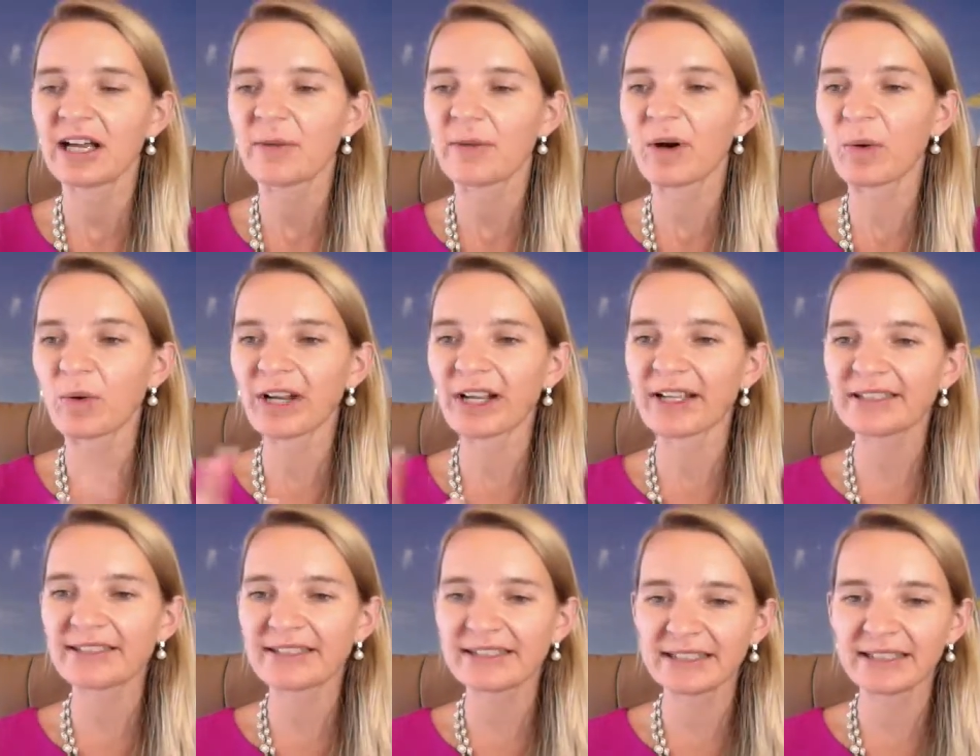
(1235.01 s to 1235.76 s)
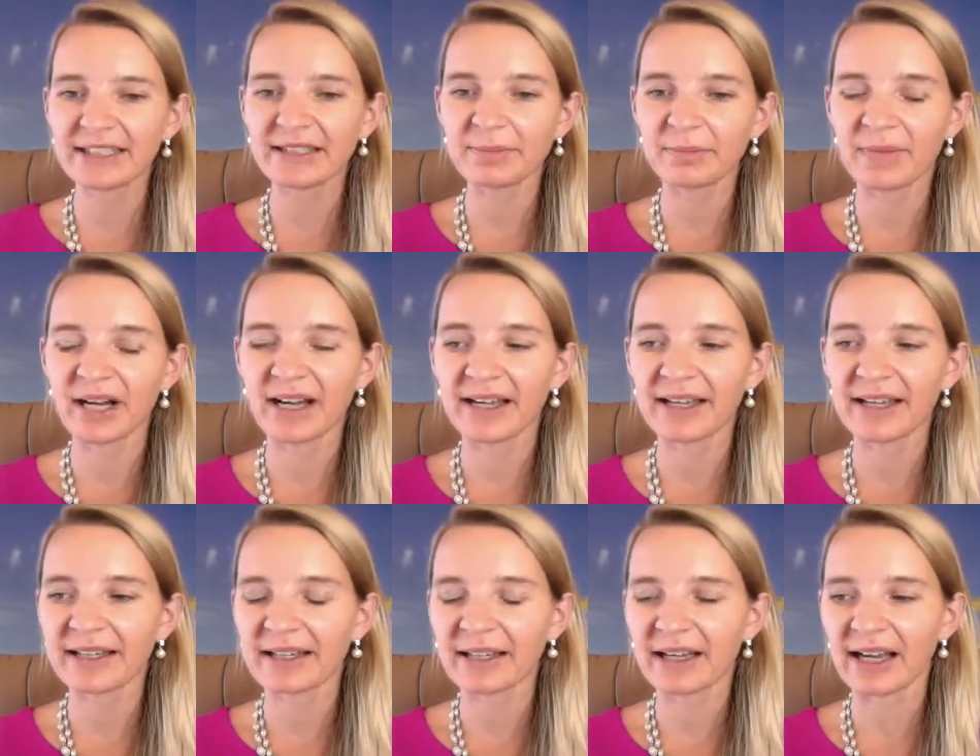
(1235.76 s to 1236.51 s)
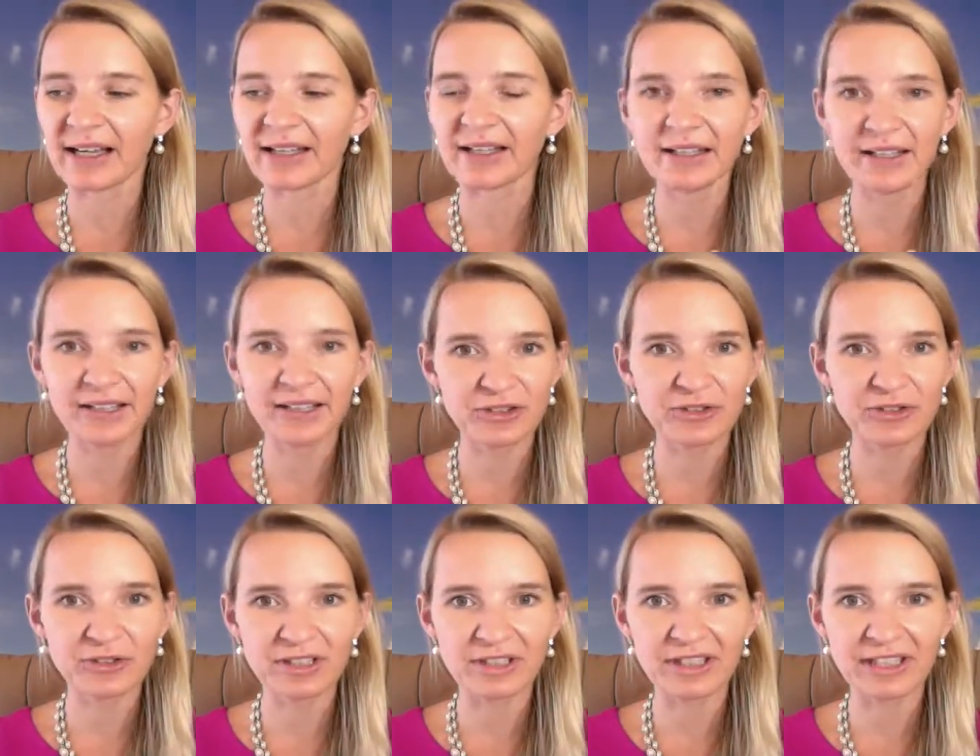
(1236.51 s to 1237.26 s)
But what I did, Mike, I
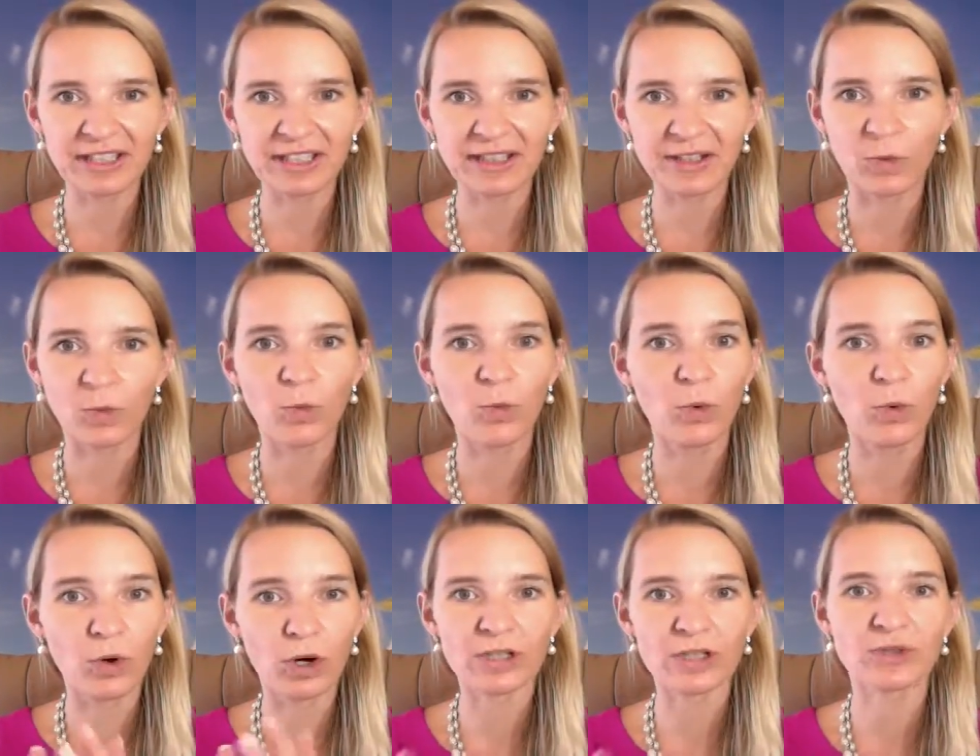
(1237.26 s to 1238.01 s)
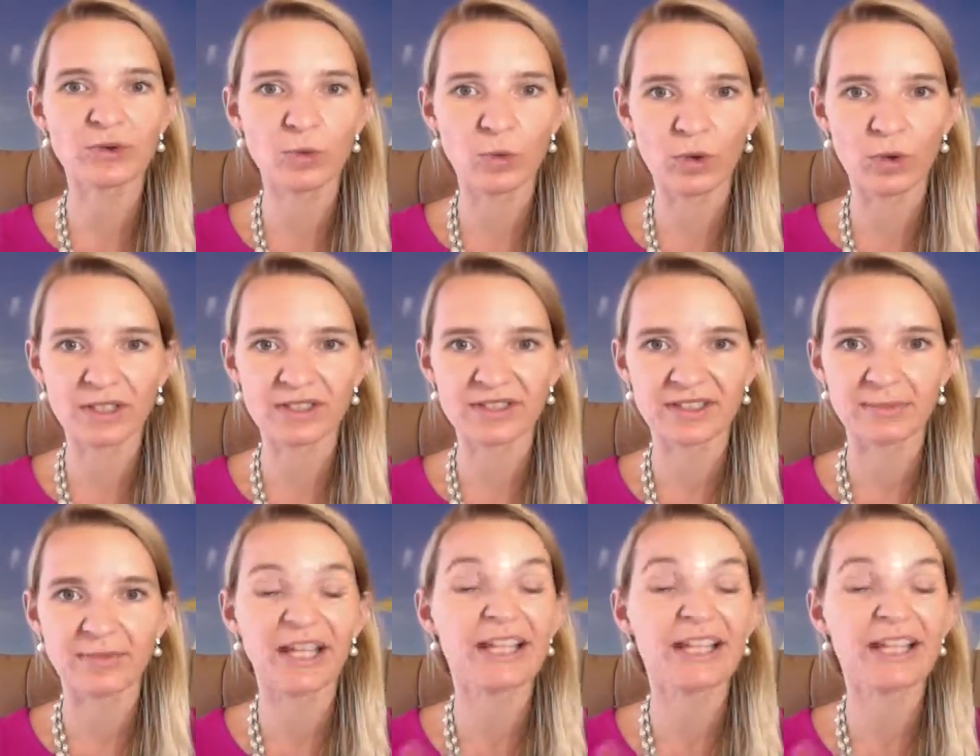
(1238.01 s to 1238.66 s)
literally walked towards him,